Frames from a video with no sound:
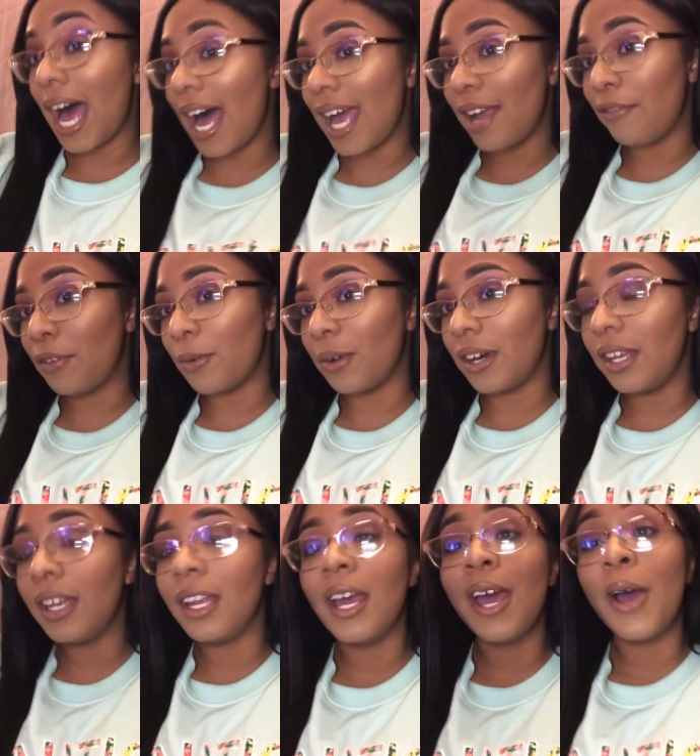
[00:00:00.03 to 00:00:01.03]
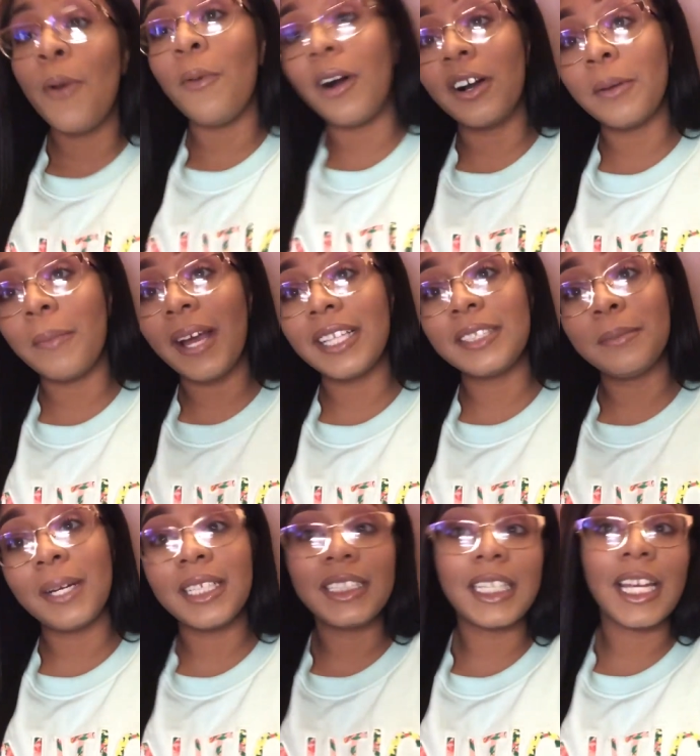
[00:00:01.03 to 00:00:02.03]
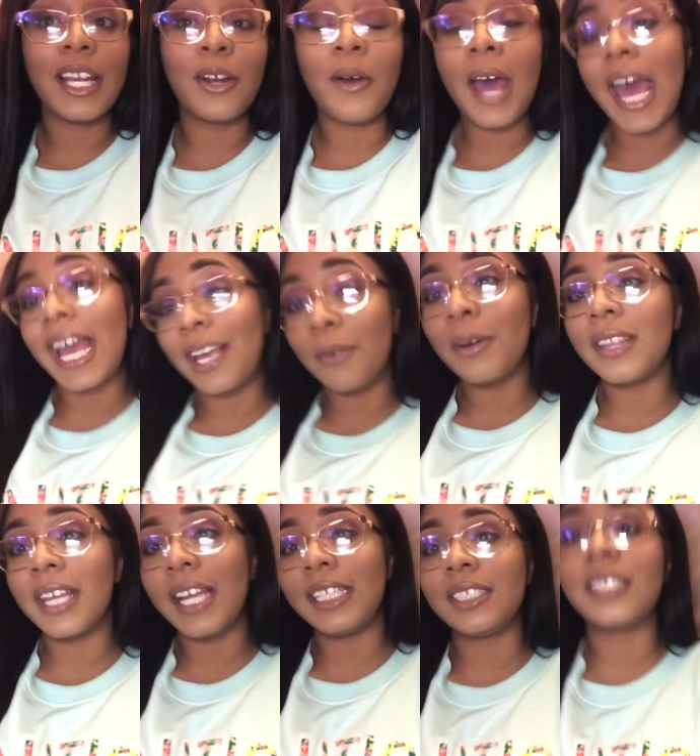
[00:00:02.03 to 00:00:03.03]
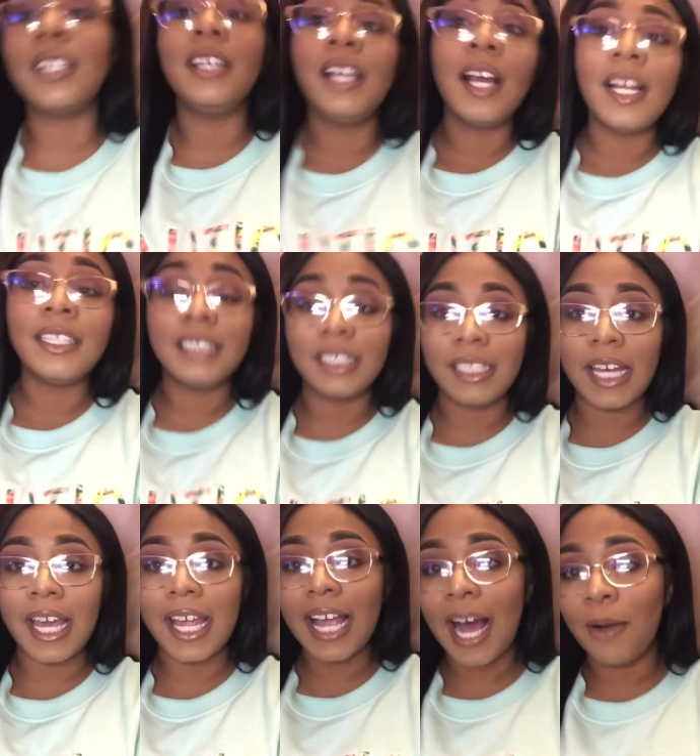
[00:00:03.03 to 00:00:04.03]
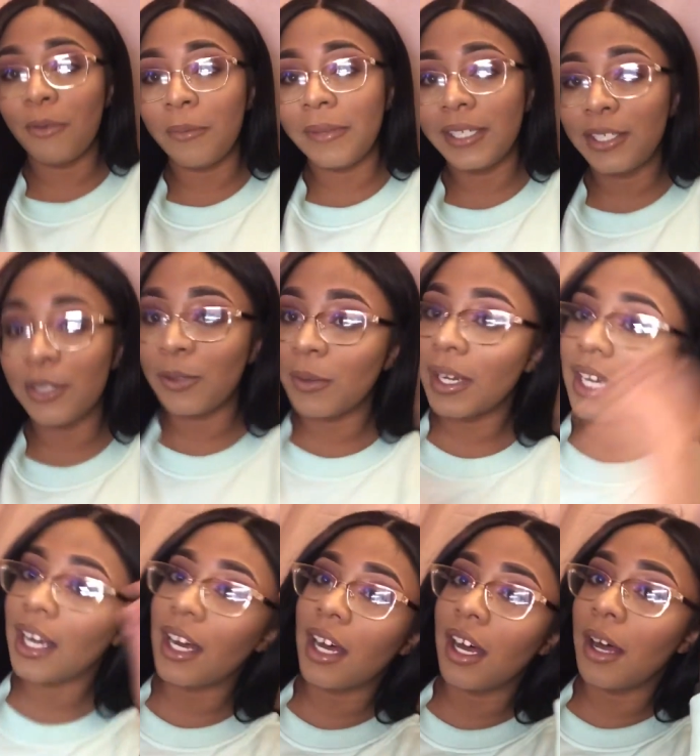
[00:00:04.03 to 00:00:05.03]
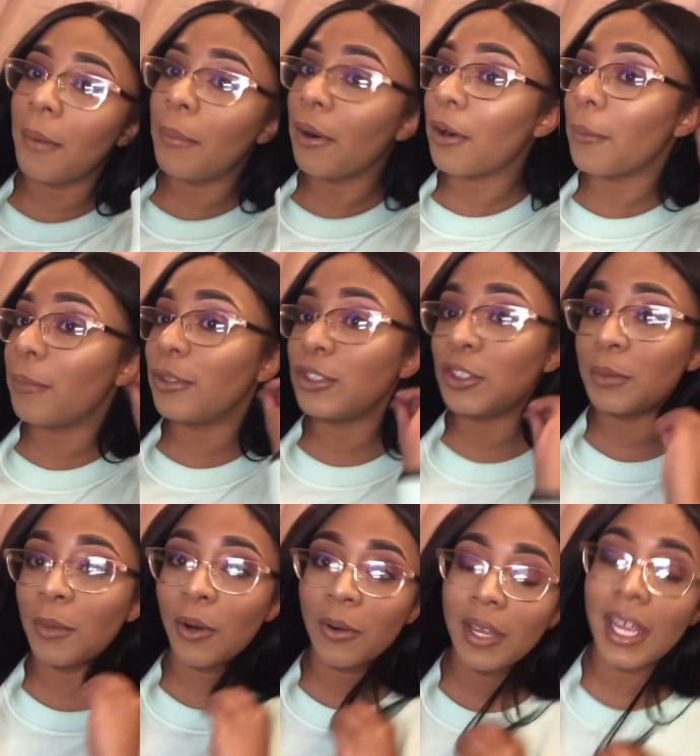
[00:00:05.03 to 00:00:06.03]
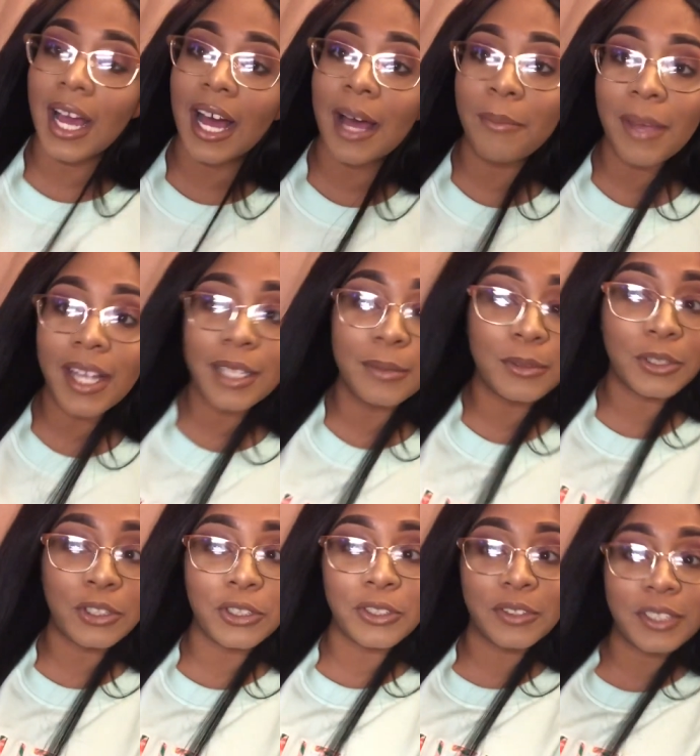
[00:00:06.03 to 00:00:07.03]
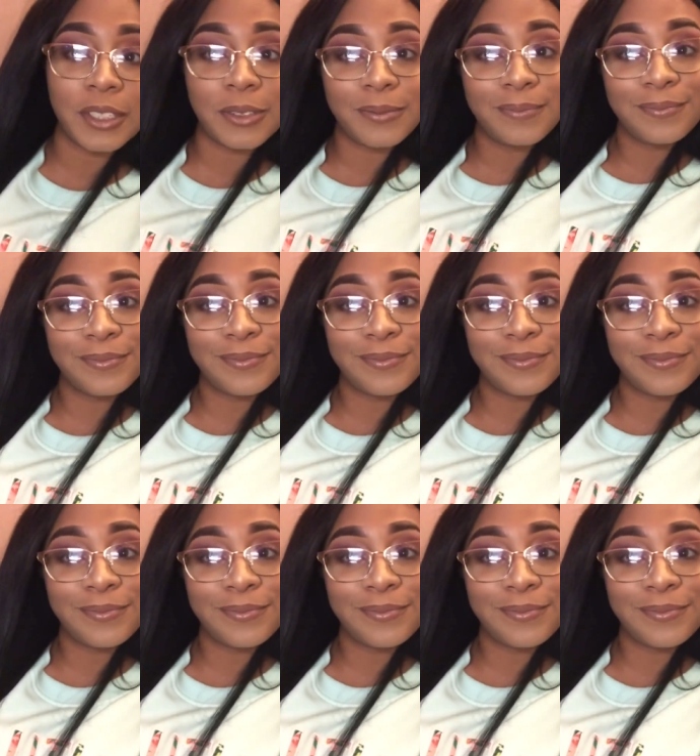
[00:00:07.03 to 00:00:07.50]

Hi everyone, welcome back to my channel, Hanging with Aisha. Today I will be doing a purple smoky eye makeup tutorial.